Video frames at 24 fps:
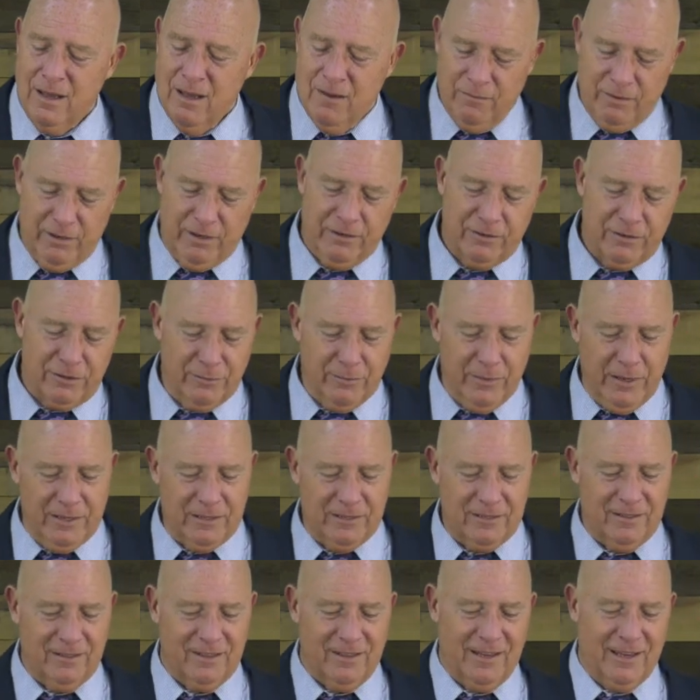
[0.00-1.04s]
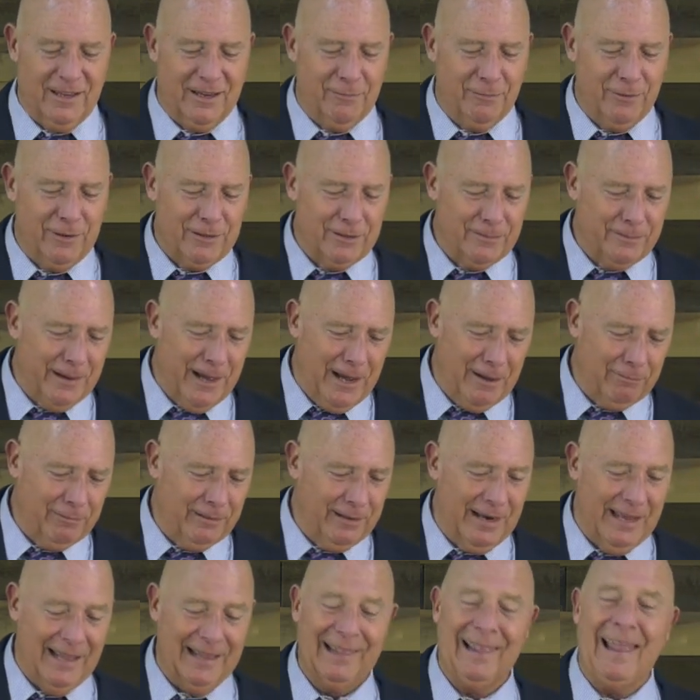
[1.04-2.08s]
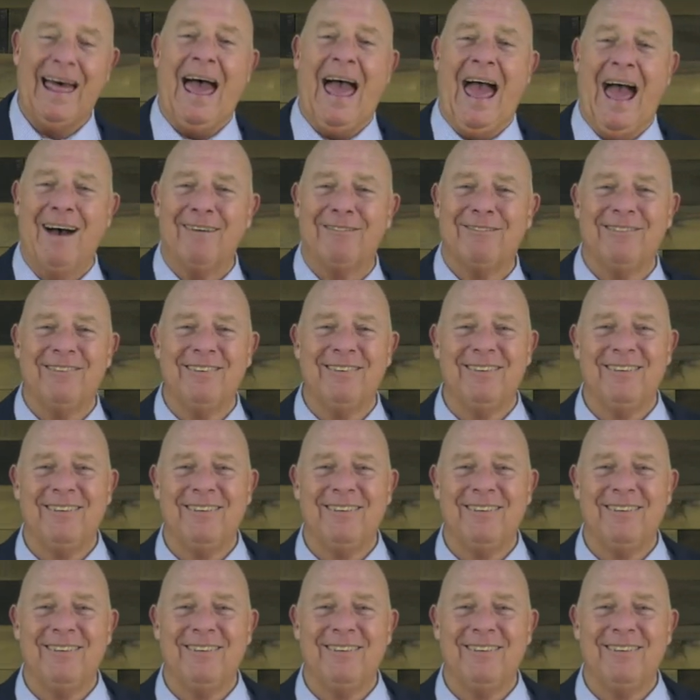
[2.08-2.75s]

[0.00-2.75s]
But here's the amazing thing I read the Bible and I laugh.